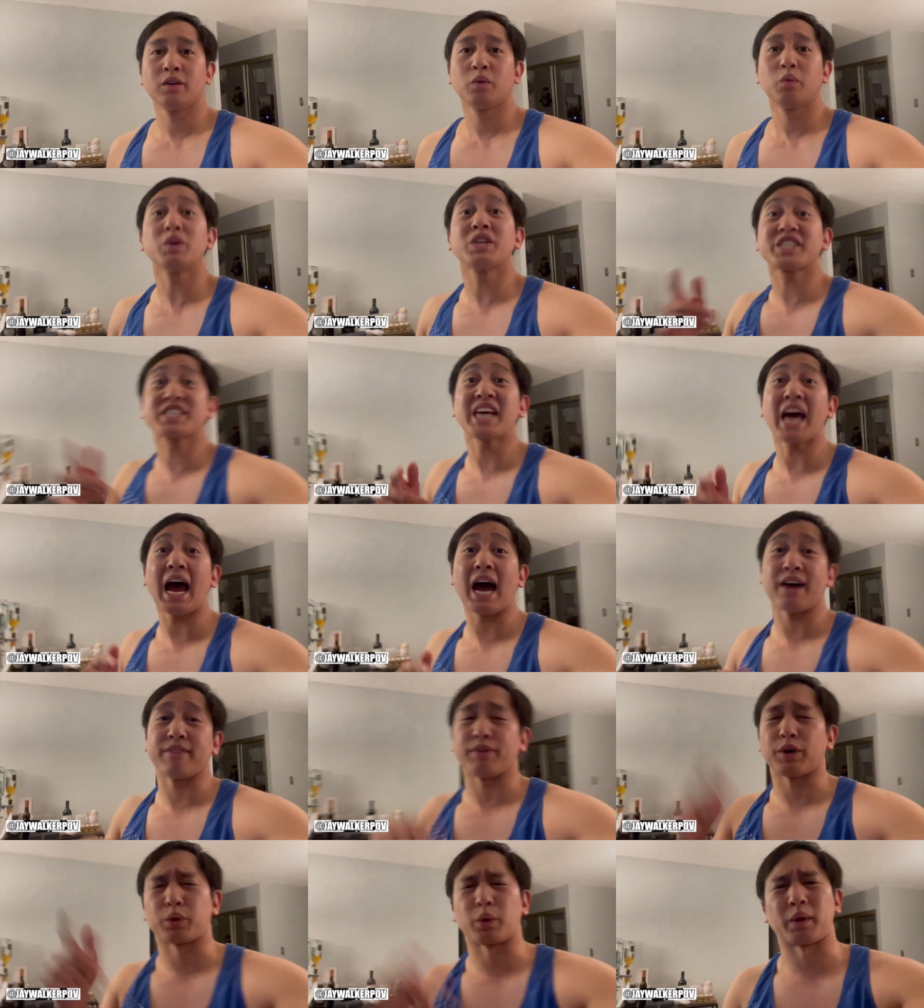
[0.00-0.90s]
we just
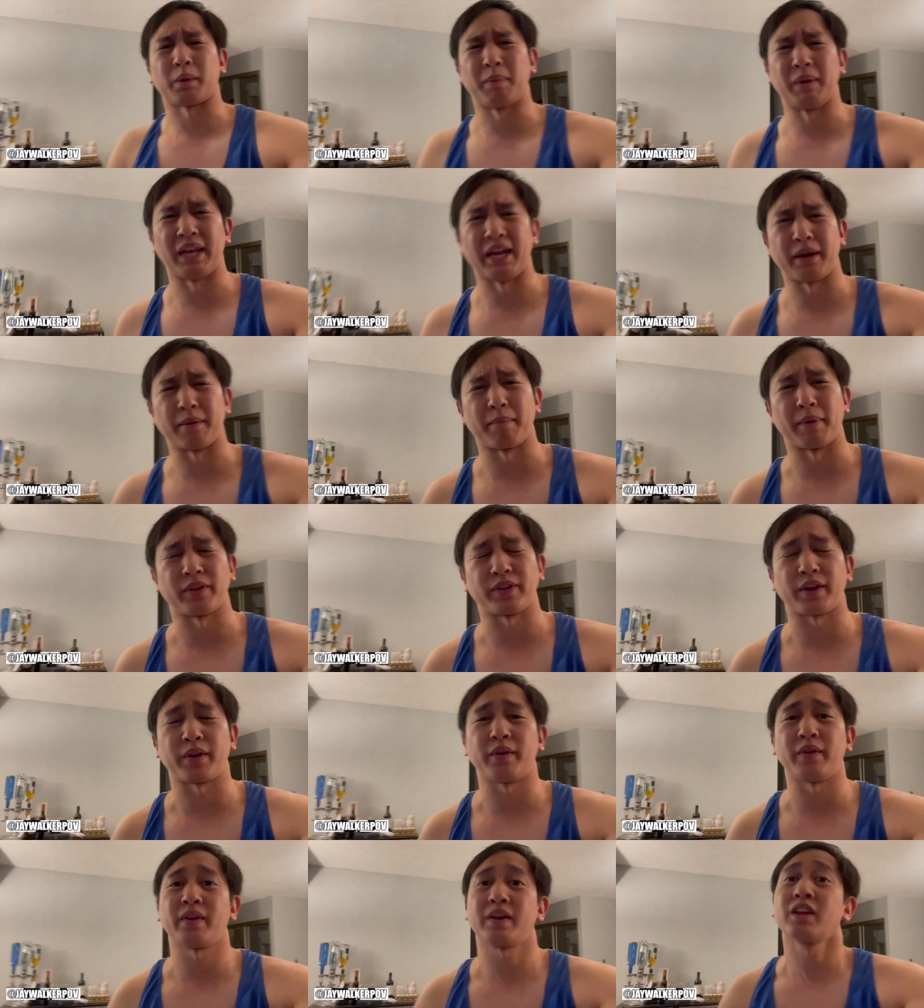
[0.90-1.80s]
have a quick belated birthday
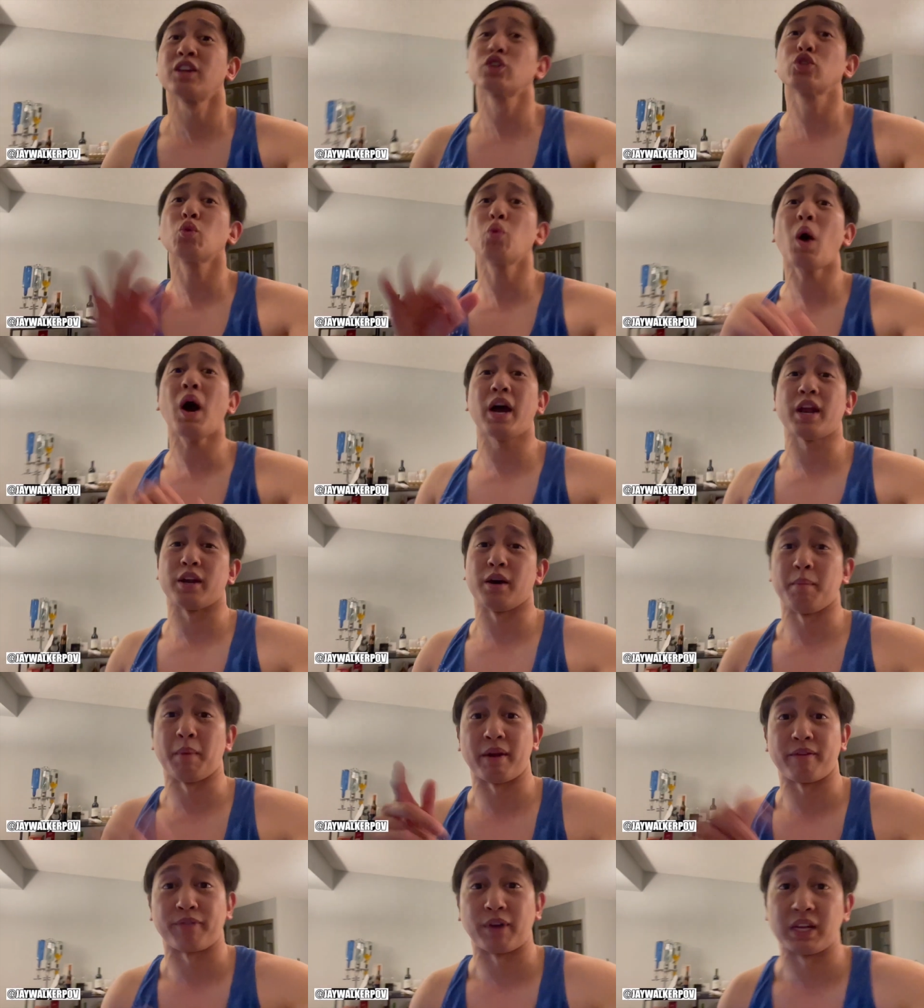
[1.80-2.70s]
greeting to one of
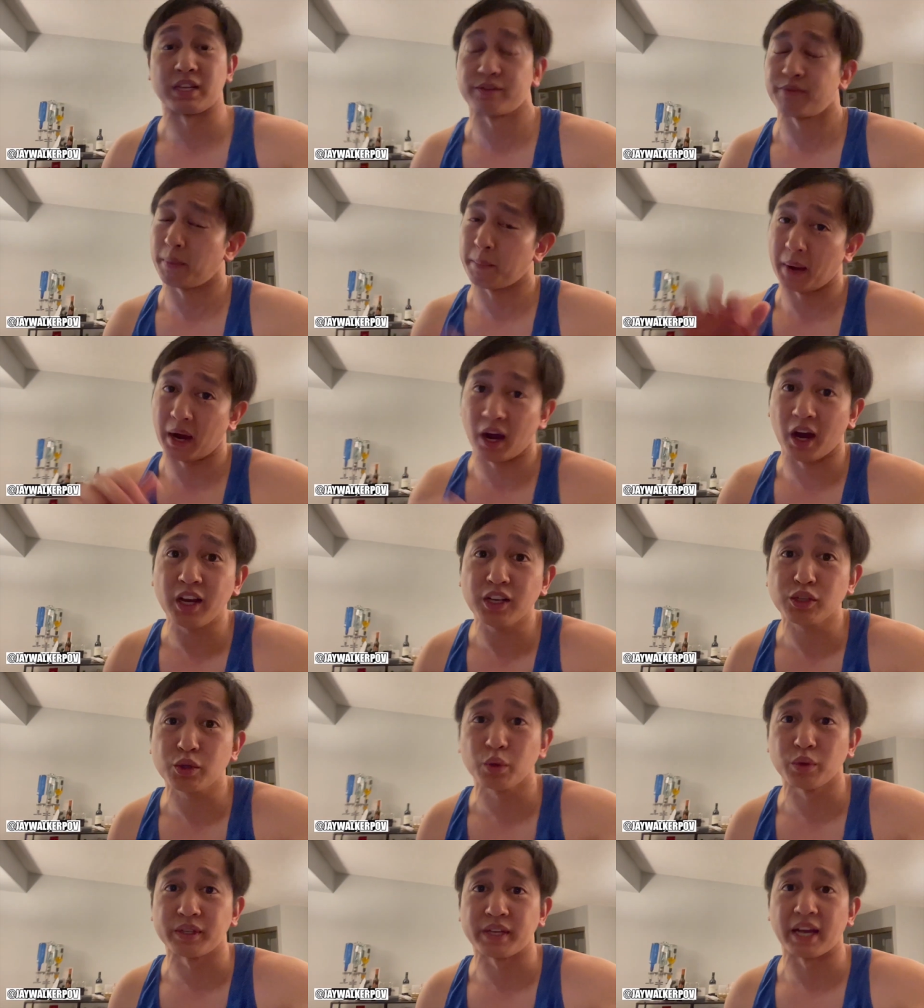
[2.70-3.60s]
my friends from my high
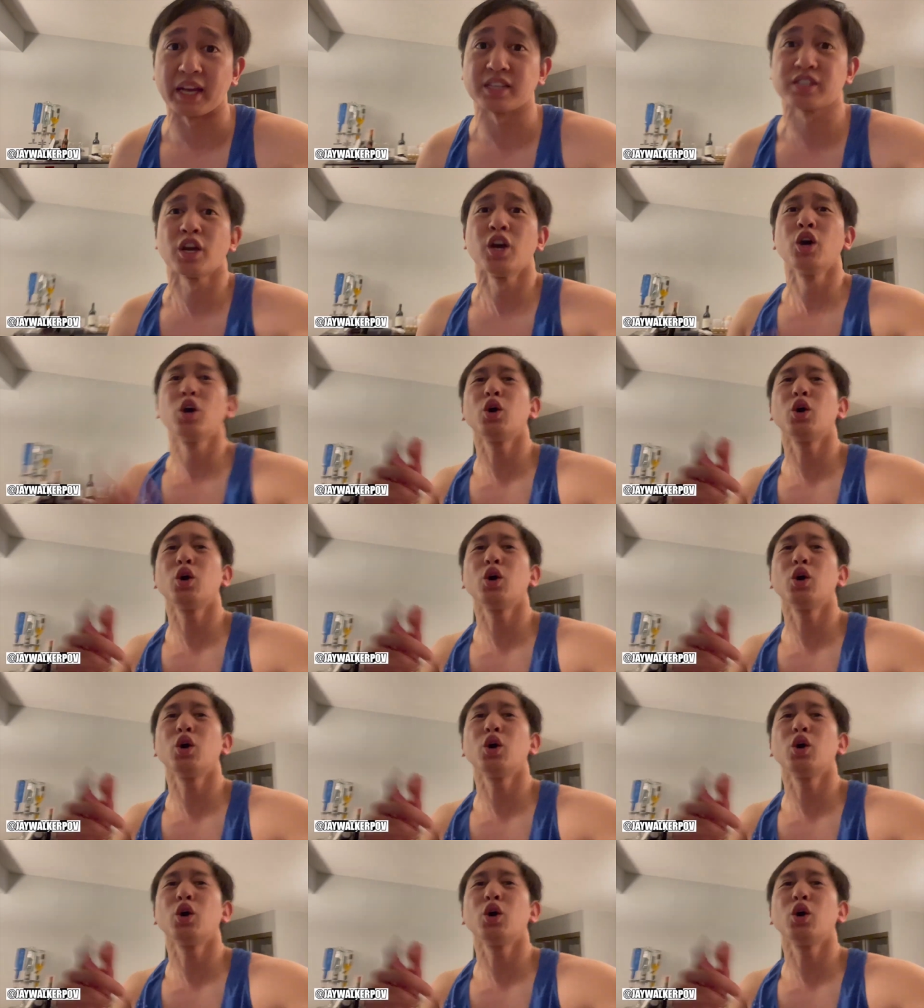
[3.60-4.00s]
school days